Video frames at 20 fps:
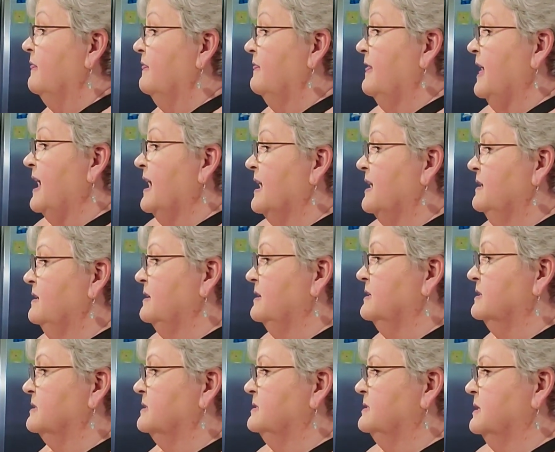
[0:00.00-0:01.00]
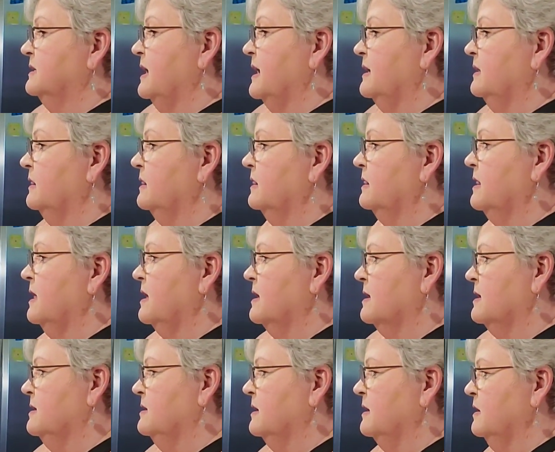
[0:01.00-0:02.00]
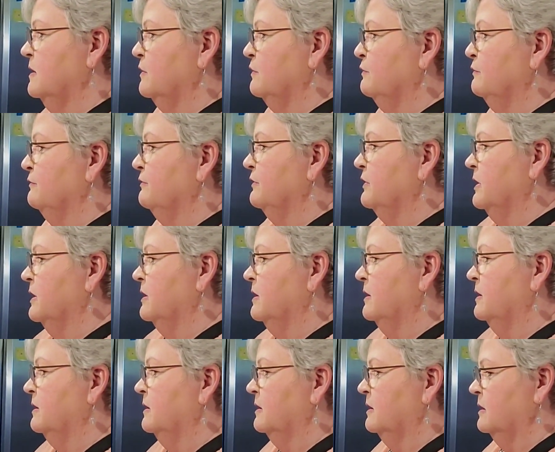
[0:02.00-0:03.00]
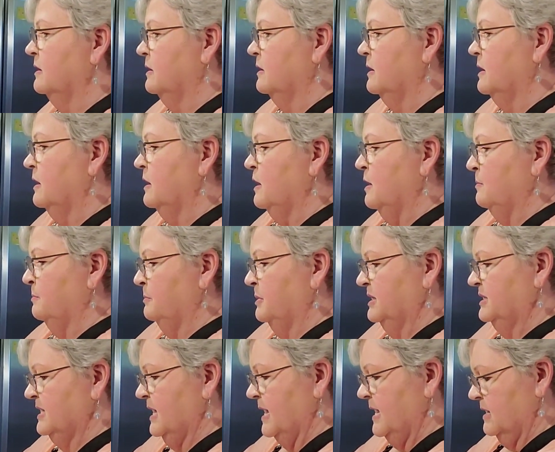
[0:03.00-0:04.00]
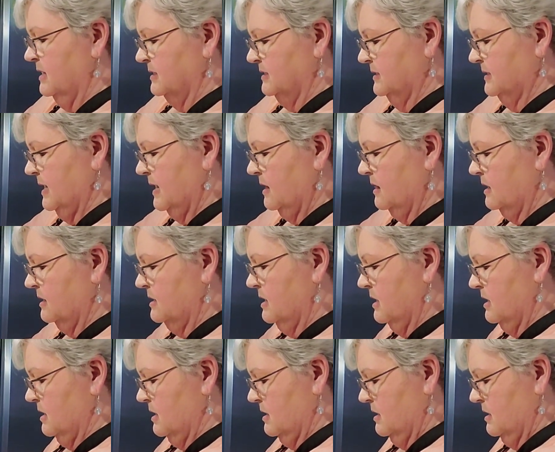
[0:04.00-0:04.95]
That is a lot of potato salad.